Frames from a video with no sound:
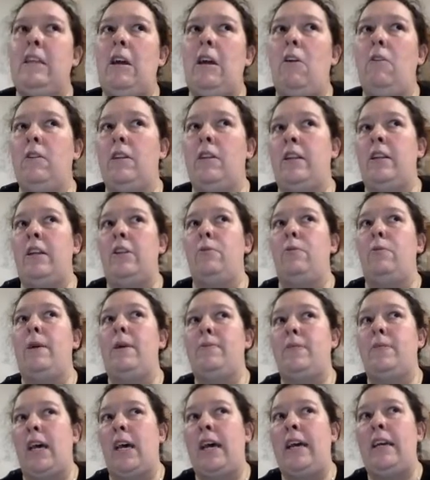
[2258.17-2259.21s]
on another
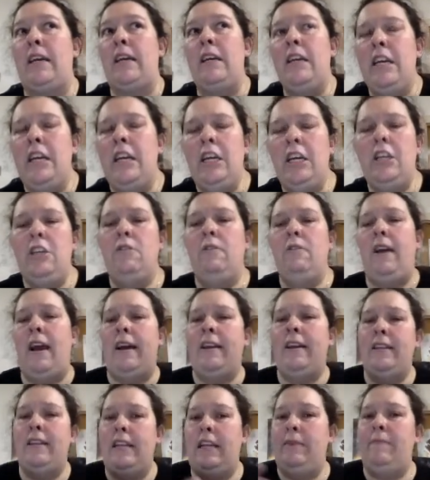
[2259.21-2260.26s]
website, you
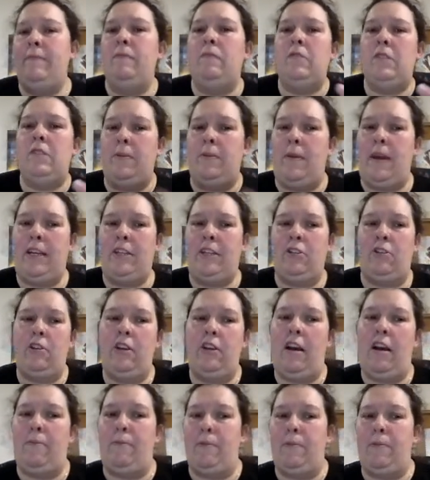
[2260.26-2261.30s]
kind of need to make sure you
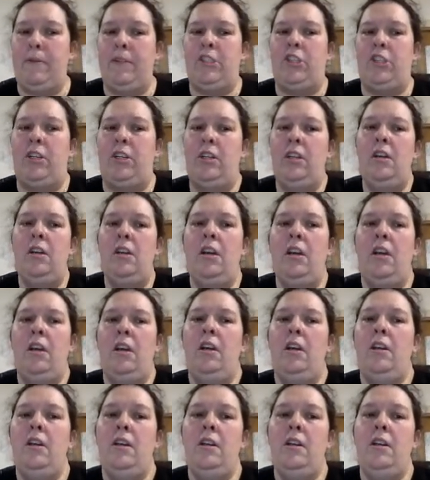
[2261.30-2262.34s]
have permission.
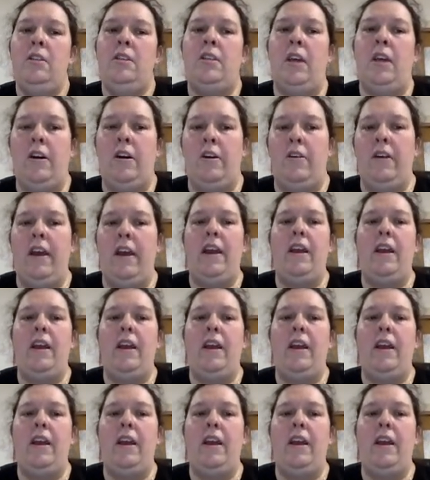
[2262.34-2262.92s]
So